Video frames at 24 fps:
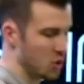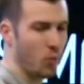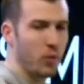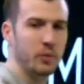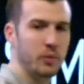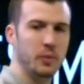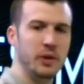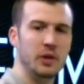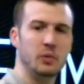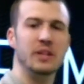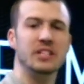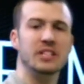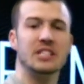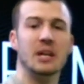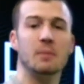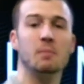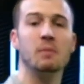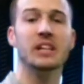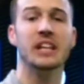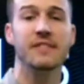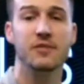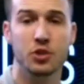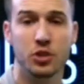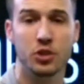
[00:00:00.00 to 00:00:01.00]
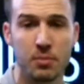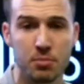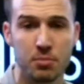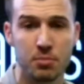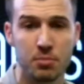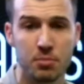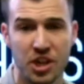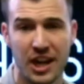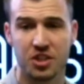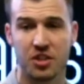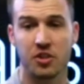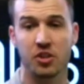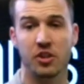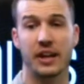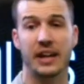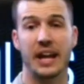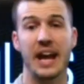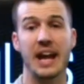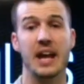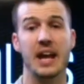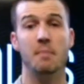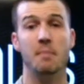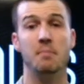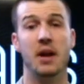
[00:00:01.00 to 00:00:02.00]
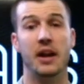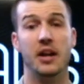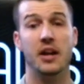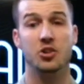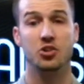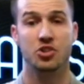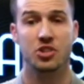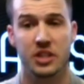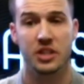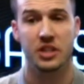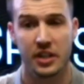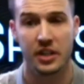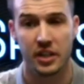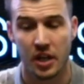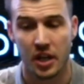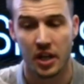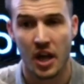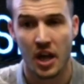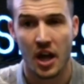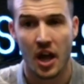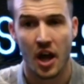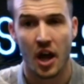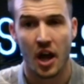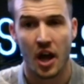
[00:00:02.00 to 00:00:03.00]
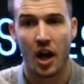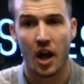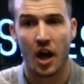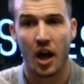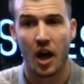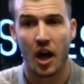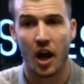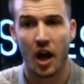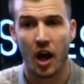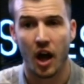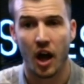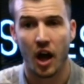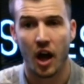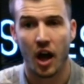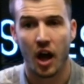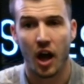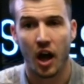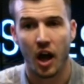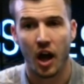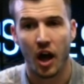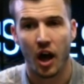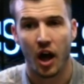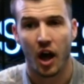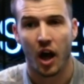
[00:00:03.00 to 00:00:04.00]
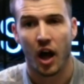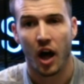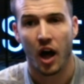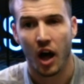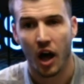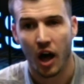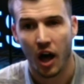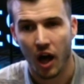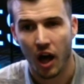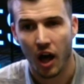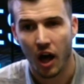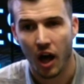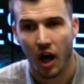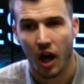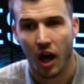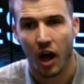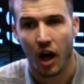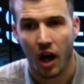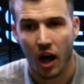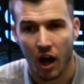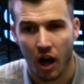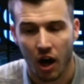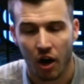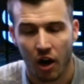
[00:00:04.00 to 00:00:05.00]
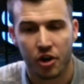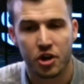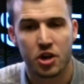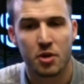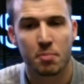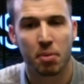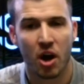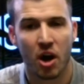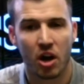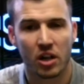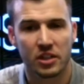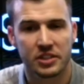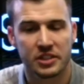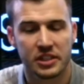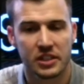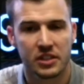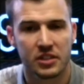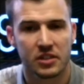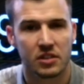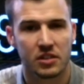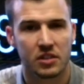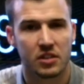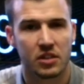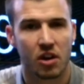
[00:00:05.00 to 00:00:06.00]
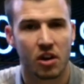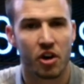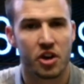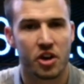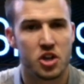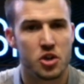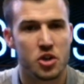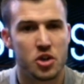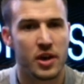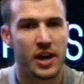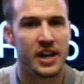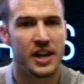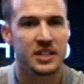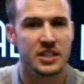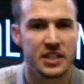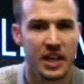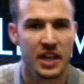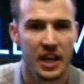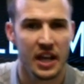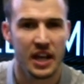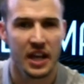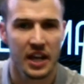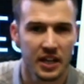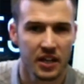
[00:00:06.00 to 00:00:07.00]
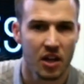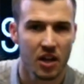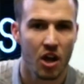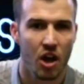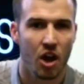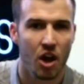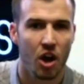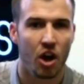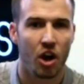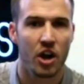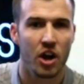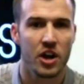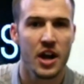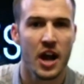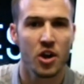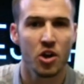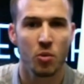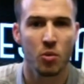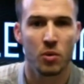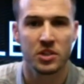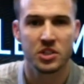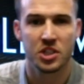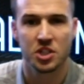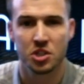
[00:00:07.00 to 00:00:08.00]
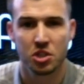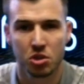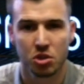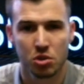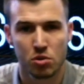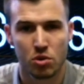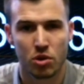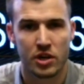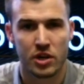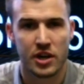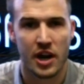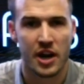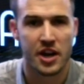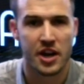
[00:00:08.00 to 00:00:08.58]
When, someone gives you an objection, they're like, "Hey, I'm not interested." Uh, are you pausing? Are you hesitating? Are you not know what to do?